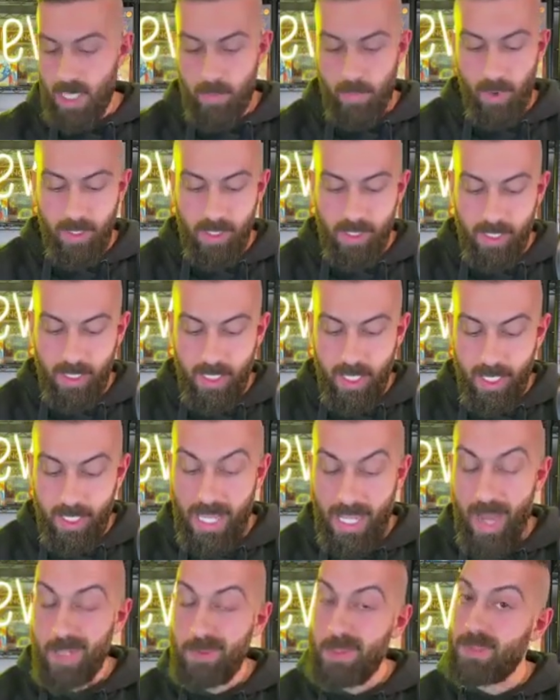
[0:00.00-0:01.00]
person,
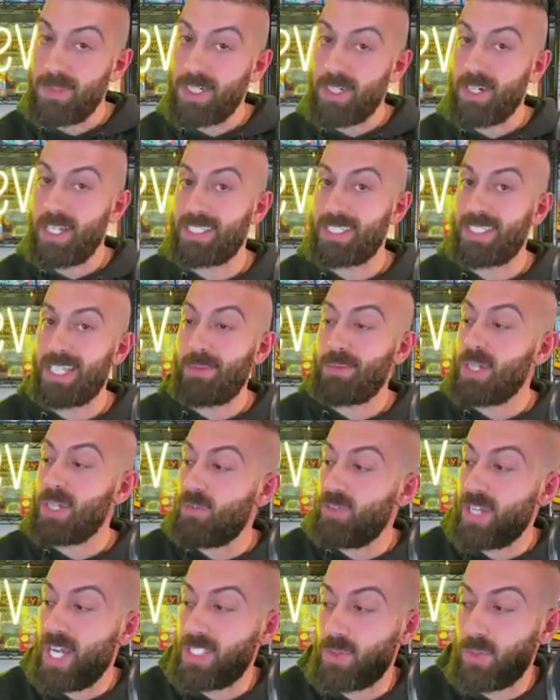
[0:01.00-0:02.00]
that would be pretty crazy. Let me know if
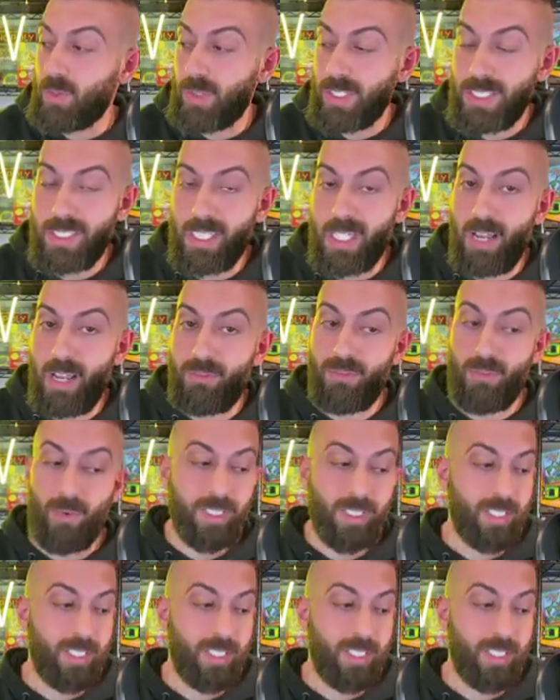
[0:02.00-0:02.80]
you guys would want to see a first